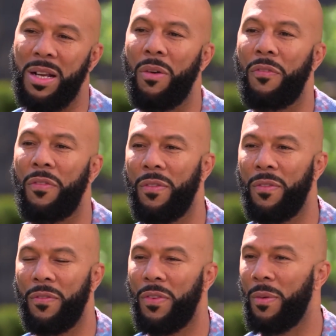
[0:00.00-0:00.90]
Trump,
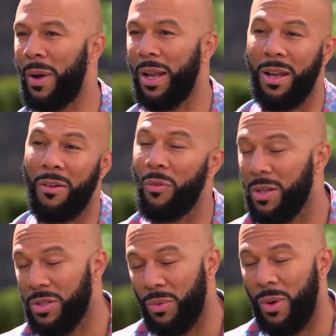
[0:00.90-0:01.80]
saying that
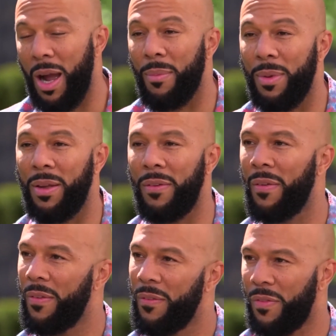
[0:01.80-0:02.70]
Kanye might not have
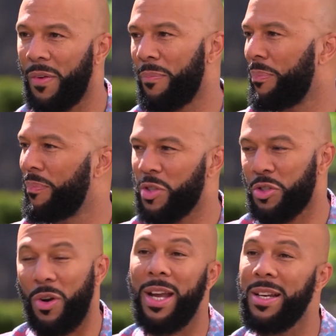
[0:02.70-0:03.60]
done all that
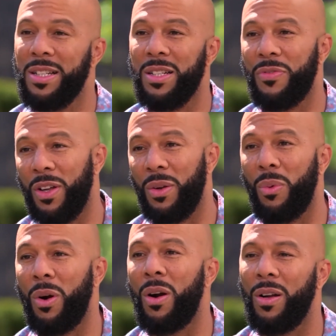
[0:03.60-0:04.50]
research to realize
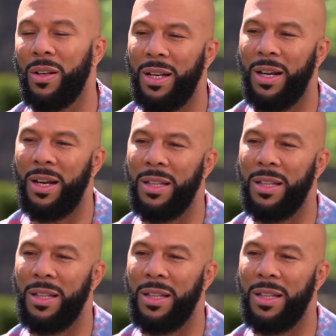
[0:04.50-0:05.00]
all the people he's